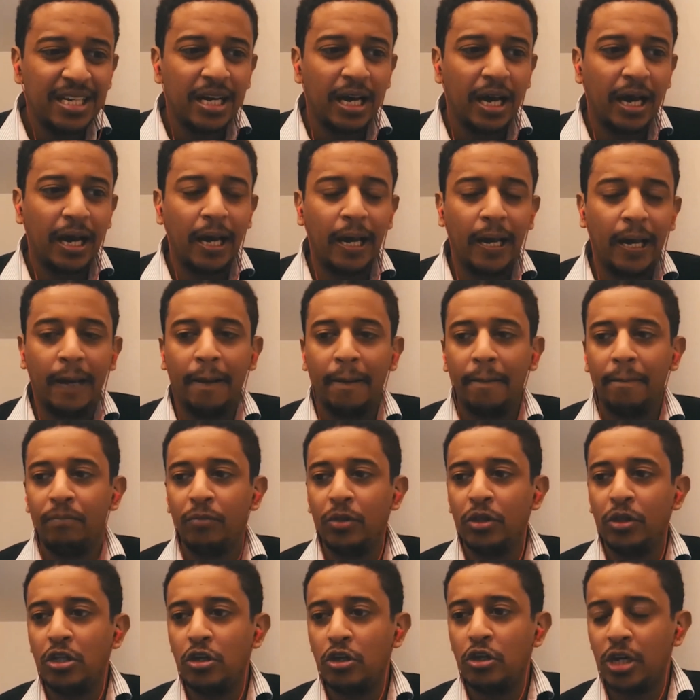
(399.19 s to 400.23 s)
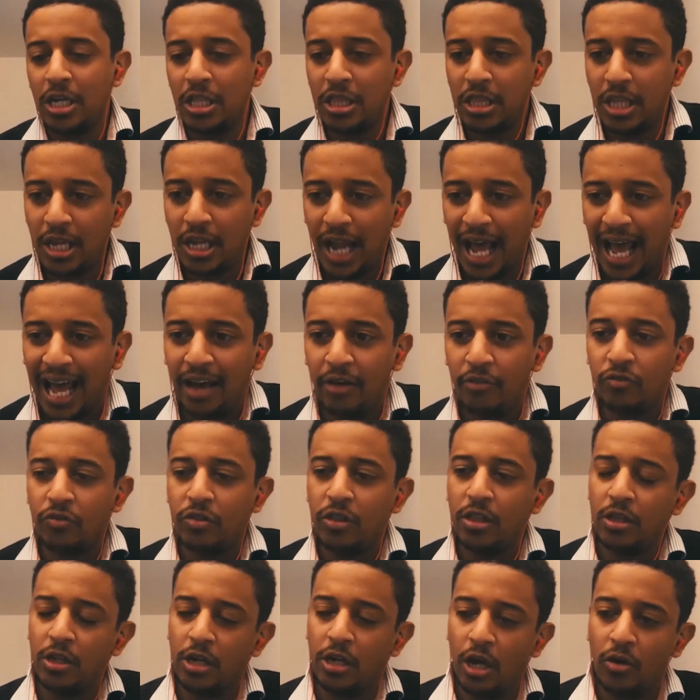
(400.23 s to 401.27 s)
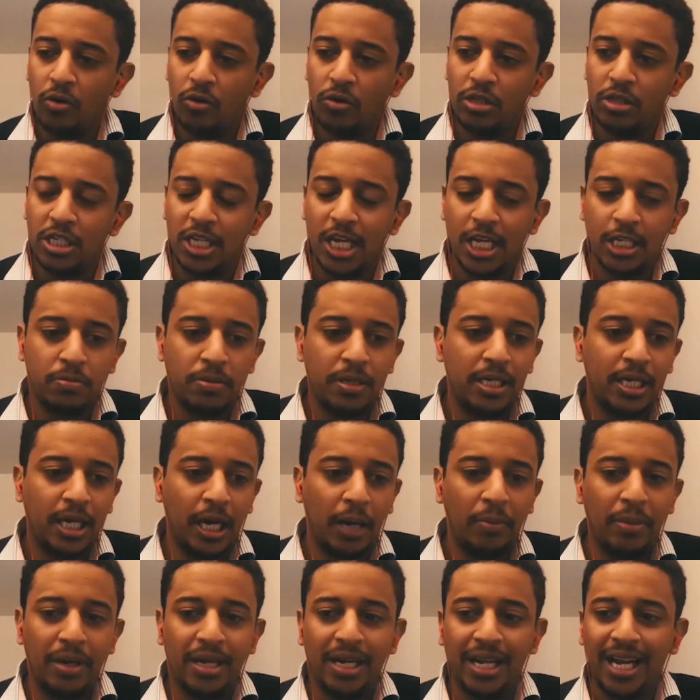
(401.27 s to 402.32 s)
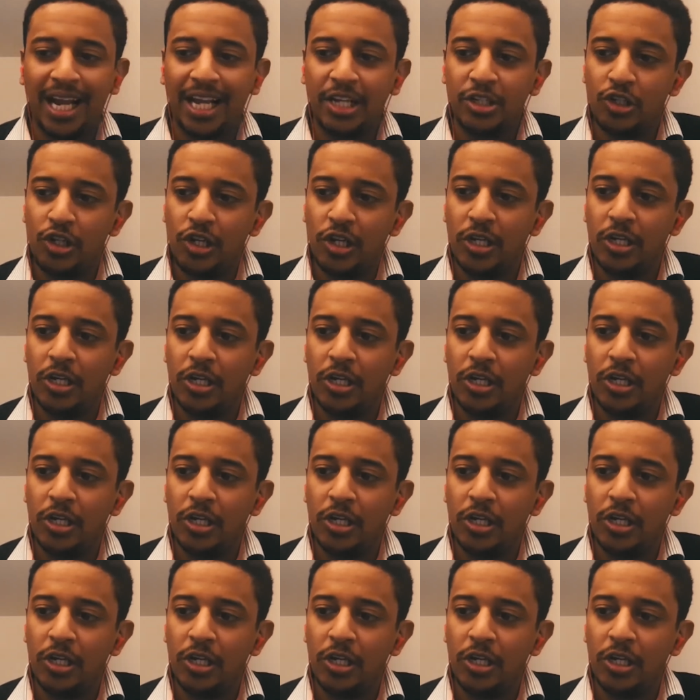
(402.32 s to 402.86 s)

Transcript: you can then have DSP come in and actually